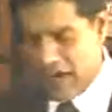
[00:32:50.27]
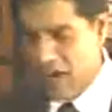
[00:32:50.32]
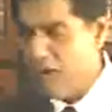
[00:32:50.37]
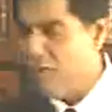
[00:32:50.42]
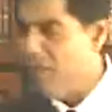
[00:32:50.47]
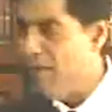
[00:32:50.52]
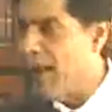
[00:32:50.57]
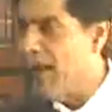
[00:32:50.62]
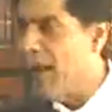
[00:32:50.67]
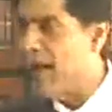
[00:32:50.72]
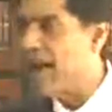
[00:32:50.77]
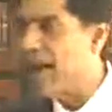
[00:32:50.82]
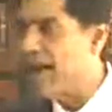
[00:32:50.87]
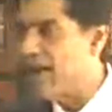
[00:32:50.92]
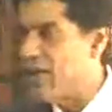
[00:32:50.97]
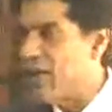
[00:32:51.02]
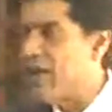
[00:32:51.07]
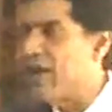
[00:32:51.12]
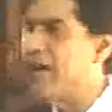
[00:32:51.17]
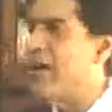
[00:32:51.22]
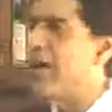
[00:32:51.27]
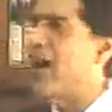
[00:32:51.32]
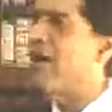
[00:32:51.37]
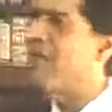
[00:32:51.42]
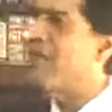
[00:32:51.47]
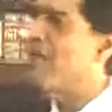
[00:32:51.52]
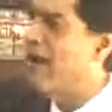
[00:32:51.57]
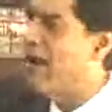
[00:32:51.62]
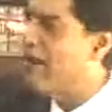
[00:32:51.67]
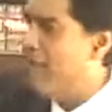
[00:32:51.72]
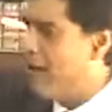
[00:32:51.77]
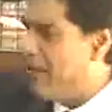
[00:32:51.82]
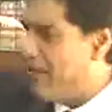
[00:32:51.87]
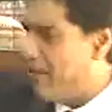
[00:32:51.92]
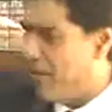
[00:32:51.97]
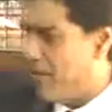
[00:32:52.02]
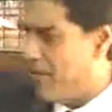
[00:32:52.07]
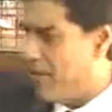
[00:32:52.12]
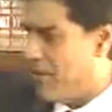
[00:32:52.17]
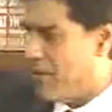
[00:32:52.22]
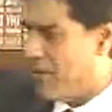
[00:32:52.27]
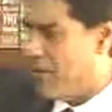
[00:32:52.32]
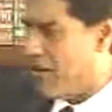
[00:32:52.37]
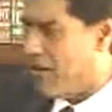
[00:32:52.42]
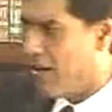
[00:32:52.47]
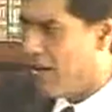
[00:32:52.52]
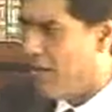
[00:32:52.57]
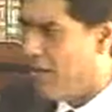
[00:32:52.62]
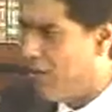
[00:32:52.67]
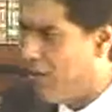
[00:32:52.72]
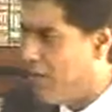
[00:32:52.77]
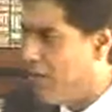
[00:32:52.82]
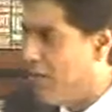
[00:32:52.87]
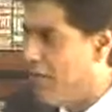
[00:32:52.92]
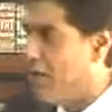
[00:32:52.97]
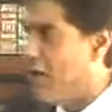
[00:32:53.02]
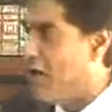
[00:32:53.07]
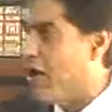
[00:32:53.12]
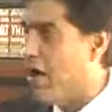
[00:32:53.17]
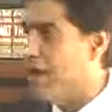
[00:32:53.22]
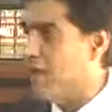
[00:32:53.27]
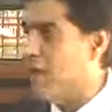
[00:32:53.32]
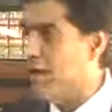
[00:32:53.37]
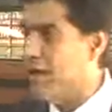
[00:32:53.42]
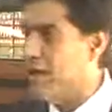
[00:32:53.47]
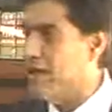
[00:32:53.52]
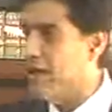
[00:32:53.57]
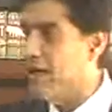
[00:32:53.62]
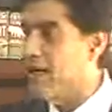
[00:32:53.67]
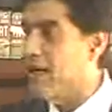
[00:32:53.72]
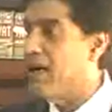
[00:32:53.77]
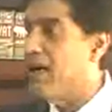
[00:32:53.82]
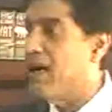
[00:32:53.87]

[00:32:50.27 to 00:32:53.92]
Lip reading: planning authority or maybe the municipal corporation